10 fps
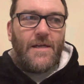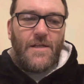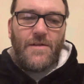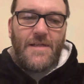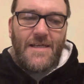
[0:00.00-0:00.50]

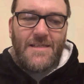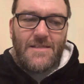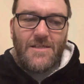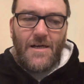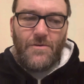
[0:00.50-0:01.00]
This
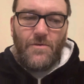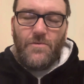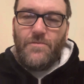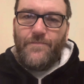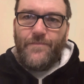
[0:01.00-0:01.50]

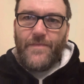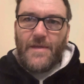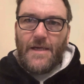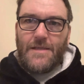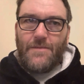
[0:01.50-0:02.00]
channel
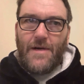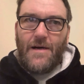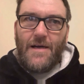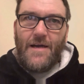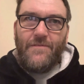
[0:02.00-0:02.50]
is
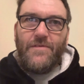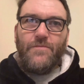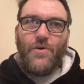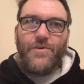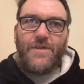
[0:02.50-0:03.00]
about
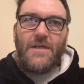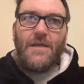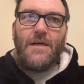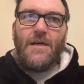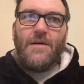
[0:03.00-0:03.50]
everybody
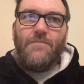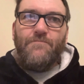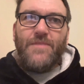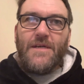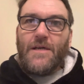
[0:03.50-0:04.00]

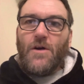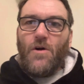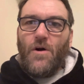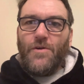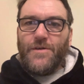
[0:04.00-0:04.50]
being
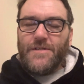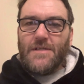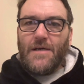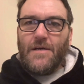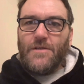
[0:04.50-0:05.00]
honest
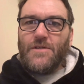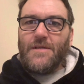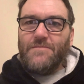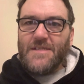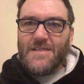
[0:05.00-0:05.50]
to
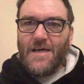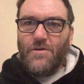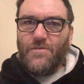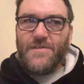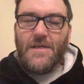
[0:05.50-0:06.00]

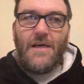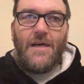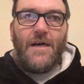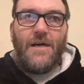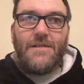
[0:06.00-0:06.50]
themselves
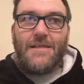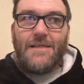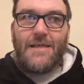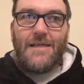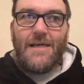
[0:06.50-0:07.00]
and to
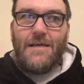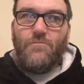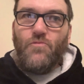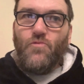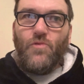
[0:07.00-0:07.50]
the
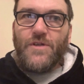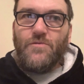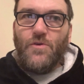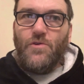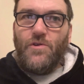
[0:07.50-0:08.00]
game, which
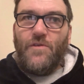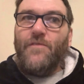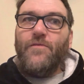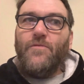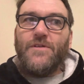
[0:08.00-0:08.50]
we all
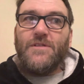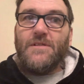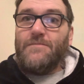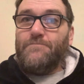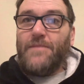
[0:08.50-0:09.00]
love, which
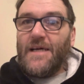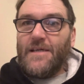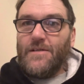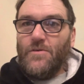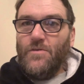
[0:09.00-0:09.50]
is
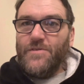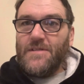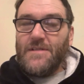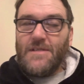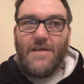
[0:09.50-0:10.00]
backing
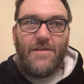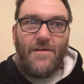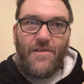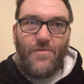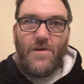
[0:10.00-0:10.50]
horses and the
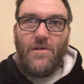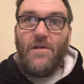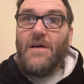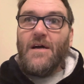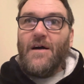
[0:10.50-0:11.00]
thrill
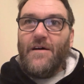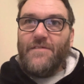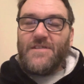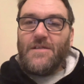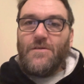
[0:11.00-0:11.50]
of
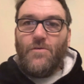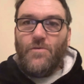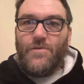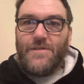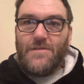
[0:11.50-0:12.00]
seeing your
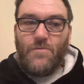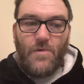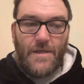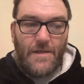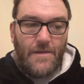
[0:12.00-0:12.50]
horses
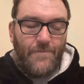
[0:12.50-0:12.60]
win.